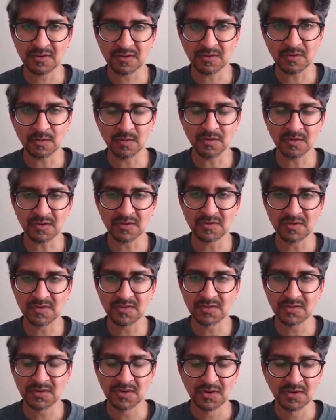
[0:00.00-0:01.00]

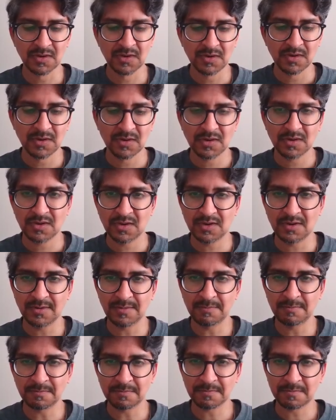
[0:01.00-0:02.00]
Corkers.
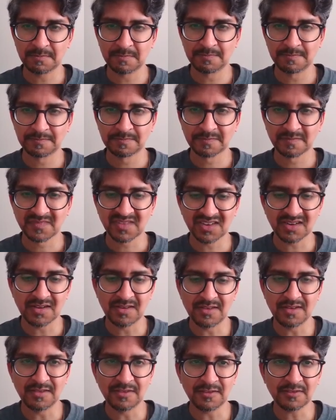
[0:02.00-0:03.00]
And
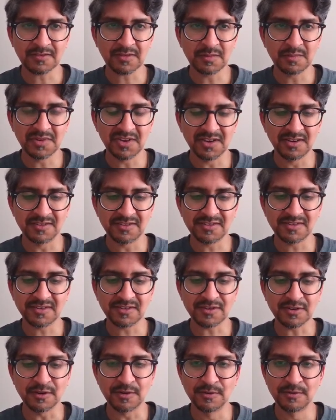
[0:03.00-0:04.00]
then this could be a
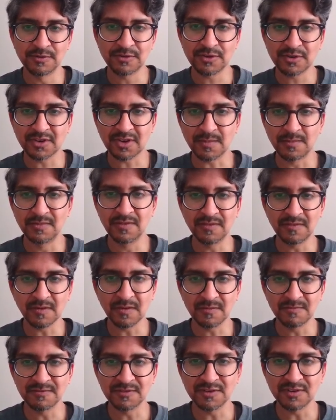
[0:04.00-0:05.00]
skosh, like move
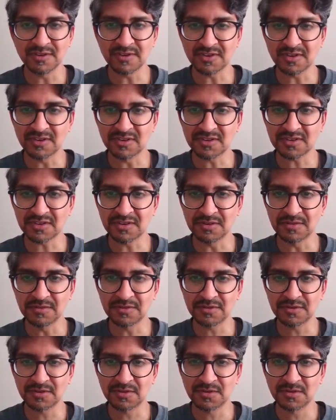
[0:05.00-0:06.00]
over just a
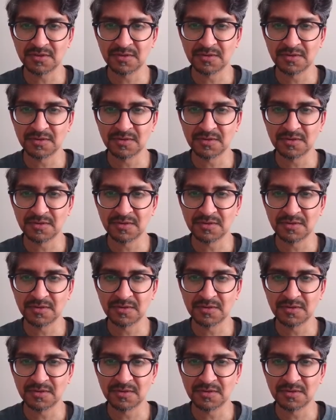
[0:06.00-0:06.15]
skosh.